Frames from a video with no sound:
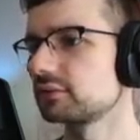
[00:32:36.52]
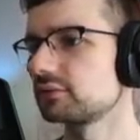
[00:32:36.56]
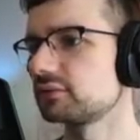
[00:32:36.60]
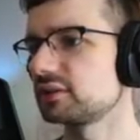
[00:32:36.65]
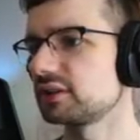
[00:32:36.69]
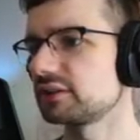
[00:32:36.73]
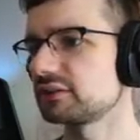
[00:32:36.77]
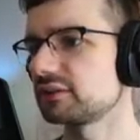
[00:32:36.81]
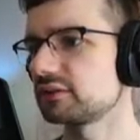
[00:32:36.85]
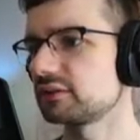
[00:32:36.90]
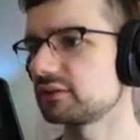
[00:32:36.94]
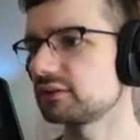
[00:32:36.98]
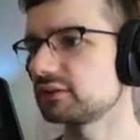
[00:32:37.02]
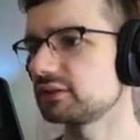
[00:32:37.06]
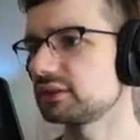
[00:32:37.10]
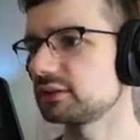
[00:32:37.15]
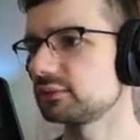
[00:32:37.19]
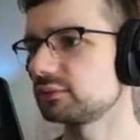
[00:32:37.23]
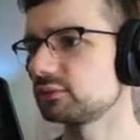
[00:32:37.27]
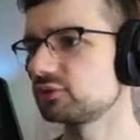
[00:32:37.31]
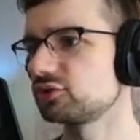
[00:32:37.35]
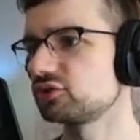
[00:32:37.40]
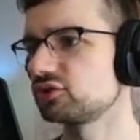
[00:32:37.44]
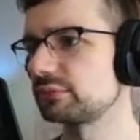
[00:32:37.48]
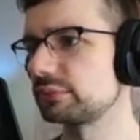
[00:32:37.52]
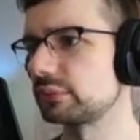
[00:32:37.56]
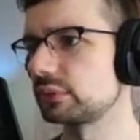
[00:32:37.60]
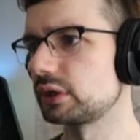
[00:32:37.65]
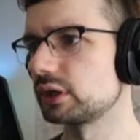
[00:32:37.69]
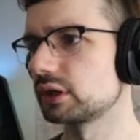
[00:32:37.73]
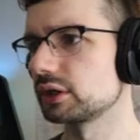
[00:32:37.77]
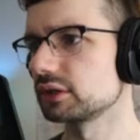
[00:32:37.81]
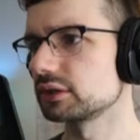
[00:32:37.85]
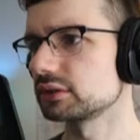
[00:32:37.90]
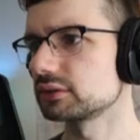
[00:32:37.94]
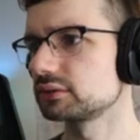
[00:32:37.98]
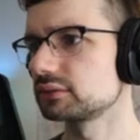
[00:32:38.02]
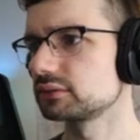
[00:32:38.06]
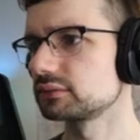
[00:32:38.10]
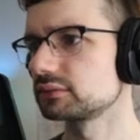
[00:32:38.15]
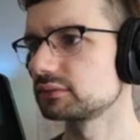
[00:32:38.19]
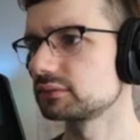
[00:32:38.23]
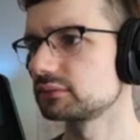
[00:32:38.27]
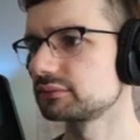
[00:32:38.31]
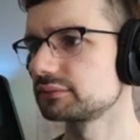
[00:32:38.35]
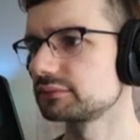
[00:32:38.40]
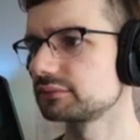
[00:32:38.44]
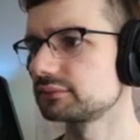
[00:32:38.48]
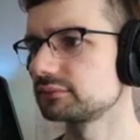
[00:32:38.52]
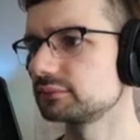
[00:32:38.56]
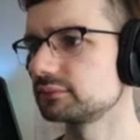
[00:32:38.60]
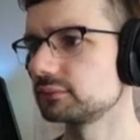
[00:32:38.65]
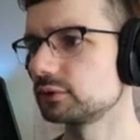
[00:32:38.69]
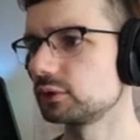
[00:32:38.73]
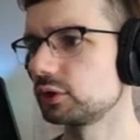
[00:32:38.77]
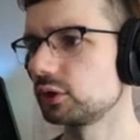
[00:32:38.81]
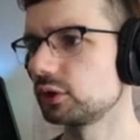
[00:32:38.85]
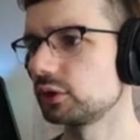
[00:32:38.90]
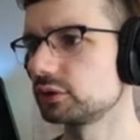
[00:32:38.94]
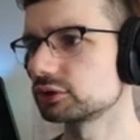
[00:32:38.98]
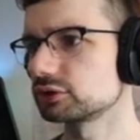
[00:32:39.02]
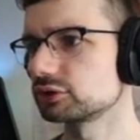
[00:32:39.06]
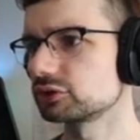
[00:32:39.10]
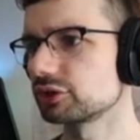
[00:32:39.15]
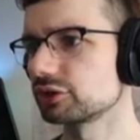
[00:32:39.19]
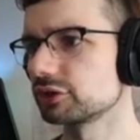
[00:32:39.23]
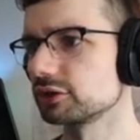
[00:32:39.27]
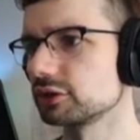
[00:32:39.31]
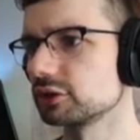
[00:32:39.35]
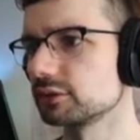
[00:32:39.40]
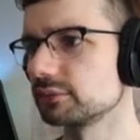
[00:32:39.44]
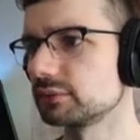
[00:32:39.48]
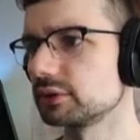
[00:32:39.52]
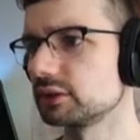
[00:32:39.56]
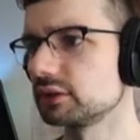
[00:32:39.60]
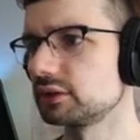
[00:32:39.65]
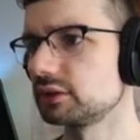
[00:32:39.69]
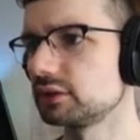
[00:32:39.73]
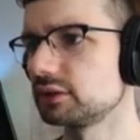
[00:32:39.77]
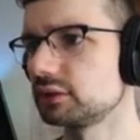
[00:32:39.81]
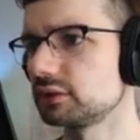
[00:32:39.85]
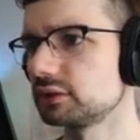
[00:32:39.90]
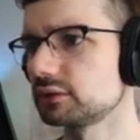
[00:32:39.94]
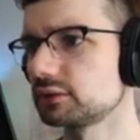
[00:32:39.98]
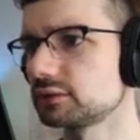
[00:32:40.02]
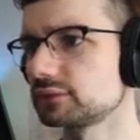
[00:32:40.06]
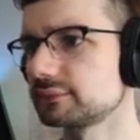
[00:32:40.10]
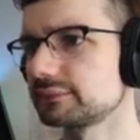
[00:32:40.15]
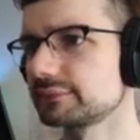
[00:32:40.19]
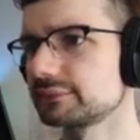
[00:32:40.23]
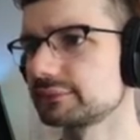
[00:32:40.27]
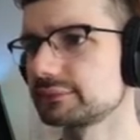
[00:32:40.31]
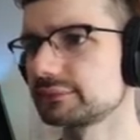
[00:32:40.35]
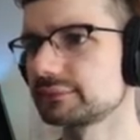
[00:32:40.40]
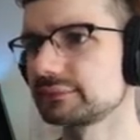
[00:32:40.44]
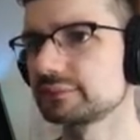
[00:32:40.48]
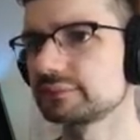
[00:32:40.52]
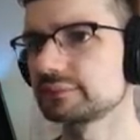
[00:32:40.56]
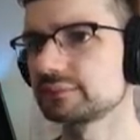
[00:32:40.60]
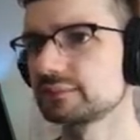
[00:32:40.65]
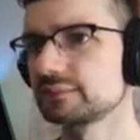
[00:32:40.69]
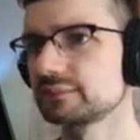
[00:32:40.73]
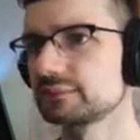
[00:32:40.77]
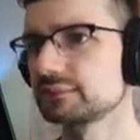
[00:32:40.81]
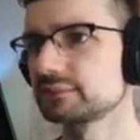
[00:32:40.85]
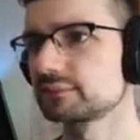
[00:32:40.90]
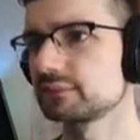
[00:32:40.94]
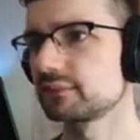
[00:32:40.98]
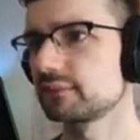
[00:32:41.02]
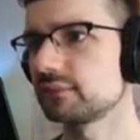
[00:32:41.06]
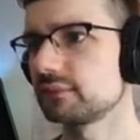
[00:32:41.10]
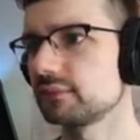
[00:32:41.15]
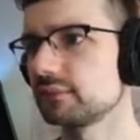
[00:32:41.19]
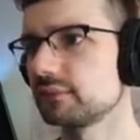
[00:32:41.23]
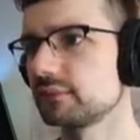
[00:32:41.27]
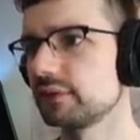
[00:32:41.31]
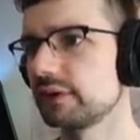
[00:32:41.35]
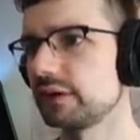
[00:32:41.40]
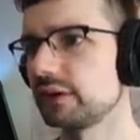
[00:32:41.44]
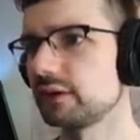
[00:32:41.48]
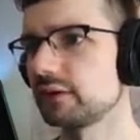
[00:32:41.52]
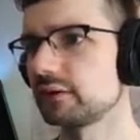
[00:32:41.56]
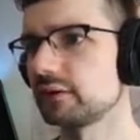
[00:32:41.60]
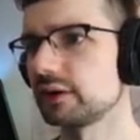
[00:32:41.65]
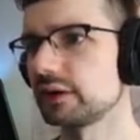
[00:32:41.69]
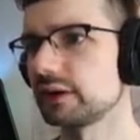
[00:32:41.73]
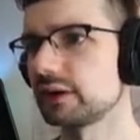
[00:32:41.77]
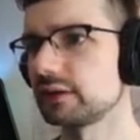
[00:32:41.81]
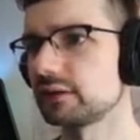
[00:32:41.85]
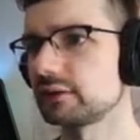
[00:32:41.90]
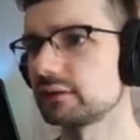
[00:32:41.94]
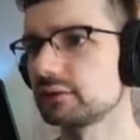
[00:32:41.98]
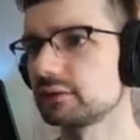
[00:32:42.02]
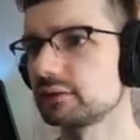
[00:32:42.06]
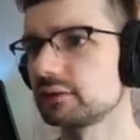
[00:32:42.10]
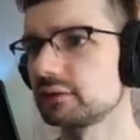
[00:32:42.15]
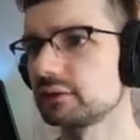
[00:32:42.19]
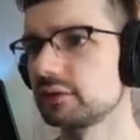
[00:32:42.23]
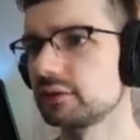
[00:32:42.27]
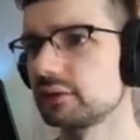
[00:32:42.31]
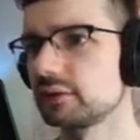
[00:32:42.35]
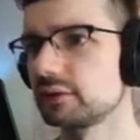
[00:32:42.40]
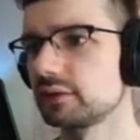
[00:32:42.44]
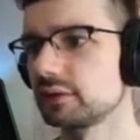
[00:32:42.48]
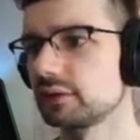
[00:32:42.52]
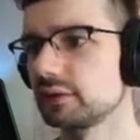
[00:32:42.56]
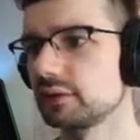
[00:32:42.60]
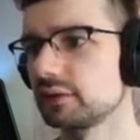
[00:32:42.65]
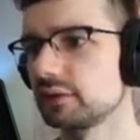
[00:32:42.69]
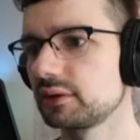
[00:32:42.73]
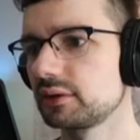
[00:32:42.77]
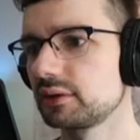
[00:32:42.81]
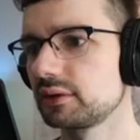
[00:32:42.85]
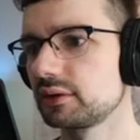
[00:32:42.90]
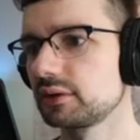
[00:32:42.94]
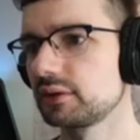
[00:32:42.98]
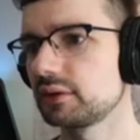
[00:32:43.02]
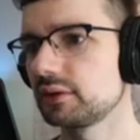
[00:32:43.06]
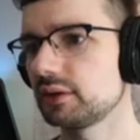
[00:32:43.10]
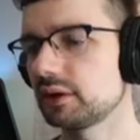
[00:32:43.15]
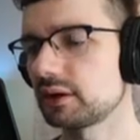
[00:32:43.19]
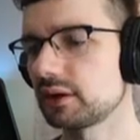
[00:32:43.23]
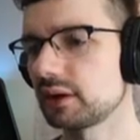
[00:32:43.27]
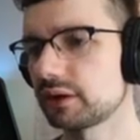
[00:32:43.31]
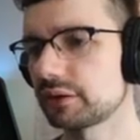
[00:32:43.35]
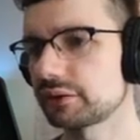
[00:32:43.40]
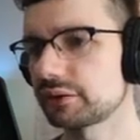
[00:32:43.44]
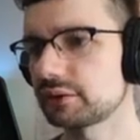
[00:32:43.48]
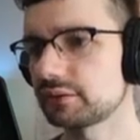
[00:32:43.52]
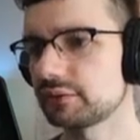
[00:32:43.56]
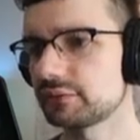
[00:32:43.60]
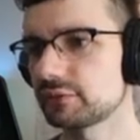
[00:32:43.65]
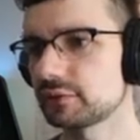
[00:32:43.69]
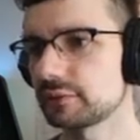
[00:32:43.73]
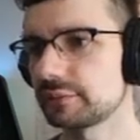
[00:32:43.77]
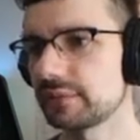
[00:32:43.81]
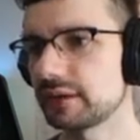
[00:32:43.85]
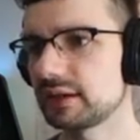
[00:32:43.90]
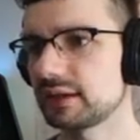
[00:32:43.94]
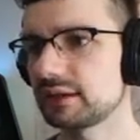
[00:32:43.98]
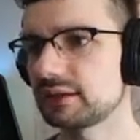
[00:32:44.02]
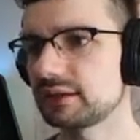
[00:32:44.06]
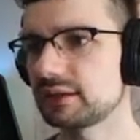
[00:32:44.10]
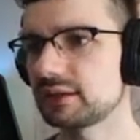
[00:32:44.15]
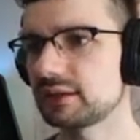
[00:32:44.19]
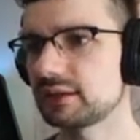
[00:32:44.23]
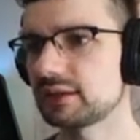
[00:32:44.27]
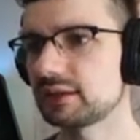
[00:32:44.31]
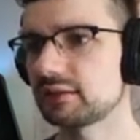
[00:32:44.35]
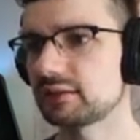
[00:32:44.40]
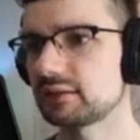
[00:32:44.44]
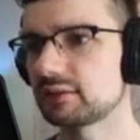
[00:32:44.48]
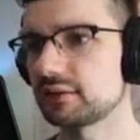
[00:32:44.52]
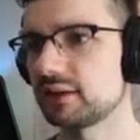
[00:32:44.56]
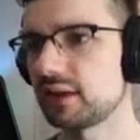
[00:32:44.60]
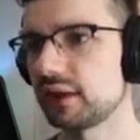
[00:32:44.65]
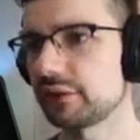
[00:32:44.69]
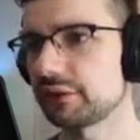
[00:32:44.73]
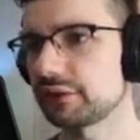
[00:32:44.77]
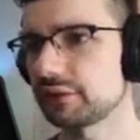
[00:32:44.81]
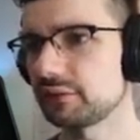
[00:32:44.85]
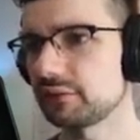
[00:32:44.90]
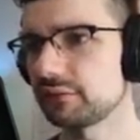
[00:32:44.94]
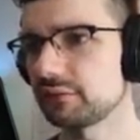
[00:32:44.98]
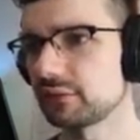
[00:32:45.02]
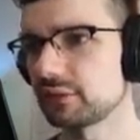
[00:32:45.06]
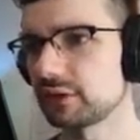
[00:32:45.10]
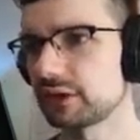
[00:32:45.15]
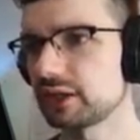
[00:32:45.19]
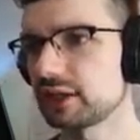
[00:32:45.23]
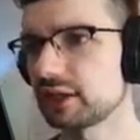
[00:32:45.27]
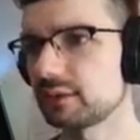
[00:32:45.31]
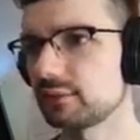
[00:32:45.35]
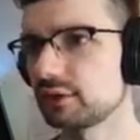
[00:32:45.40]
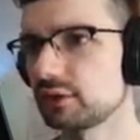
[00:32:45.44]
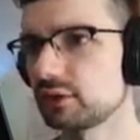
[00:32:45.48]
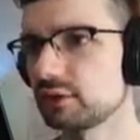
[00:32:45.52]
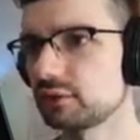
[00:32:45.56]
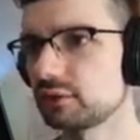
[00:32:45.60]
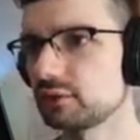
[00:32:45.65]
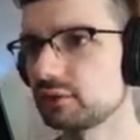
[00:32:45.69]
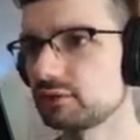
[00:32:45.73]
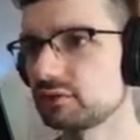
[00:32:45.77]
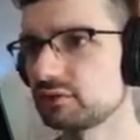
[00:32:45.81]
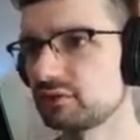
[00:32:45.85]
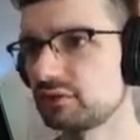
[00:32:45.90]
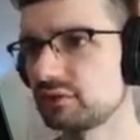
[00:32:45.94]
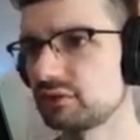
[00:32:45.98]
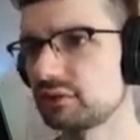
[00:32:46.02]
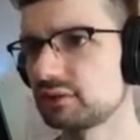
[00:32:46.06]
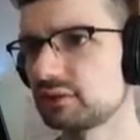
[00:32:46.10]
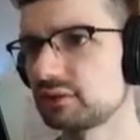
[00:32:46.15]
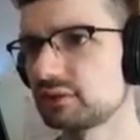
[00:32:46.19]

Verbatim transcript: Doesn't seem smart long term, you know? Alright. Goodbye. Nothing for med kits, nothing for ammos.